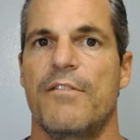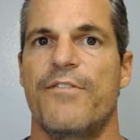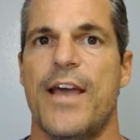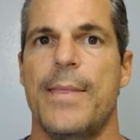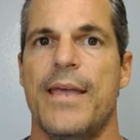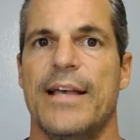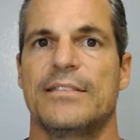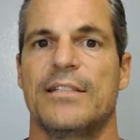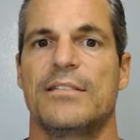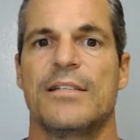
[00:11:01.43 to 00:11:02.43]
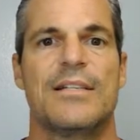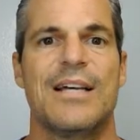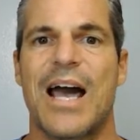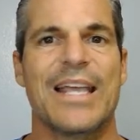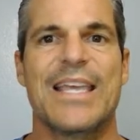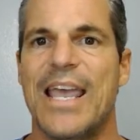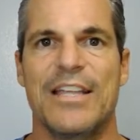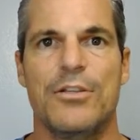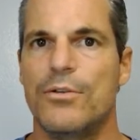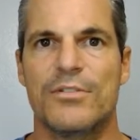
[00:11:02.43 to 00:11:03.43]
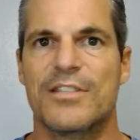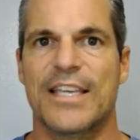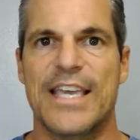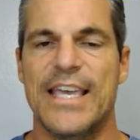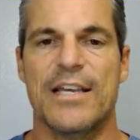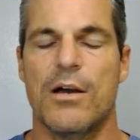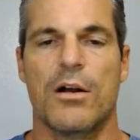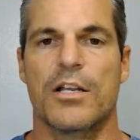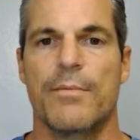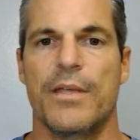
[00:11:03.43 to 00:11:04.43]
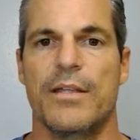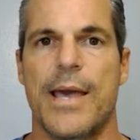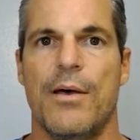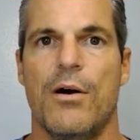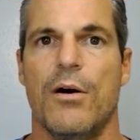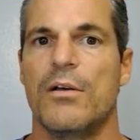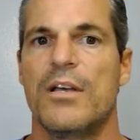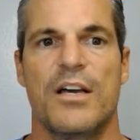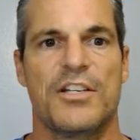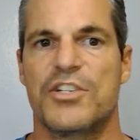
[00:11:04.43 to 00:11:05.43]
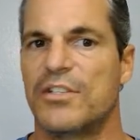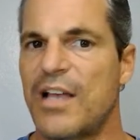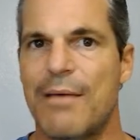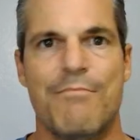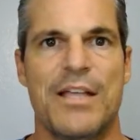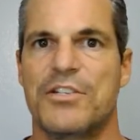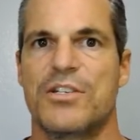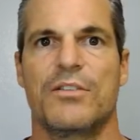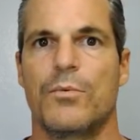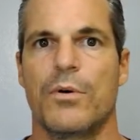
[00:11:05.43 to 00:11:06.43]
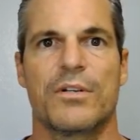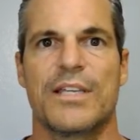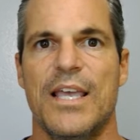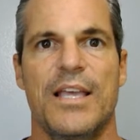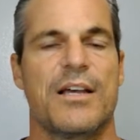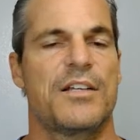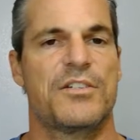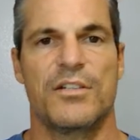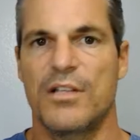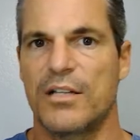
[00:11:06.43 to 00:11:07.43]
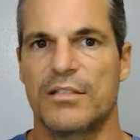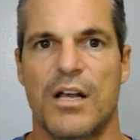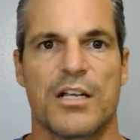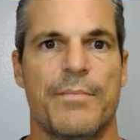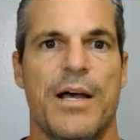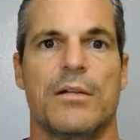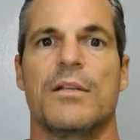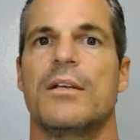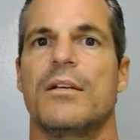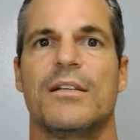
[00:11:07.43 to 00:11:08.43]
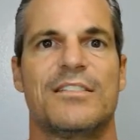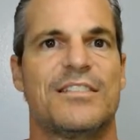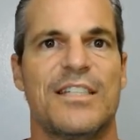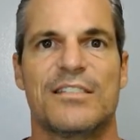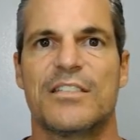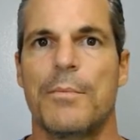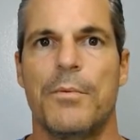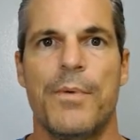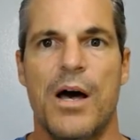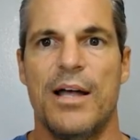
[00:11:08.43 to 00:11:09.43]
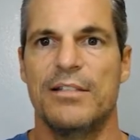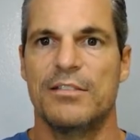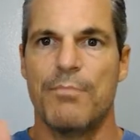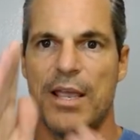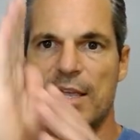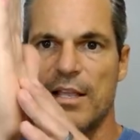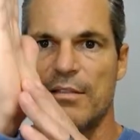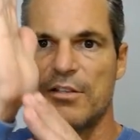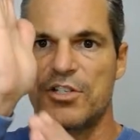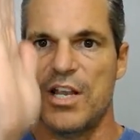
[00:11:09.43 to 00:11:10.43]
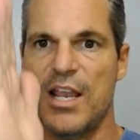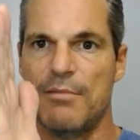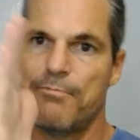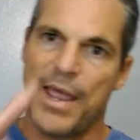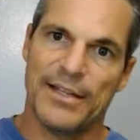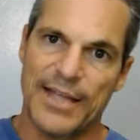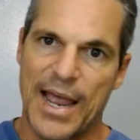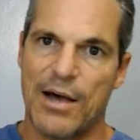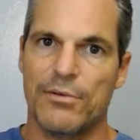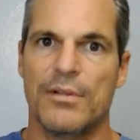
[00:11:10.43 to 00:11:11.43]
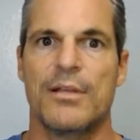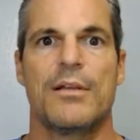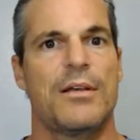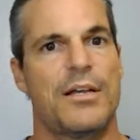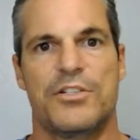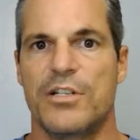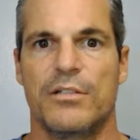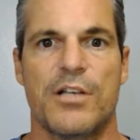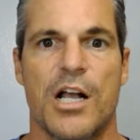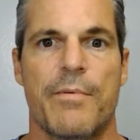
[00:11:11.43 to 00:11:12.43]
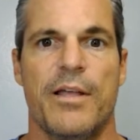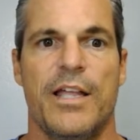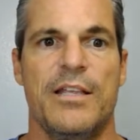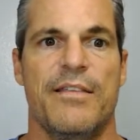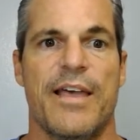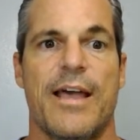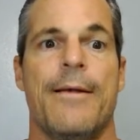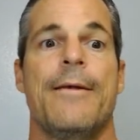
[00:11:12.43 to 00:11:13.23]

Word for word: fatty acids, I can't use the kink argument at all. I should not mention the word kink. I should not talk about cis double bonds making the chain bend out. I shouldn't talk about any of that.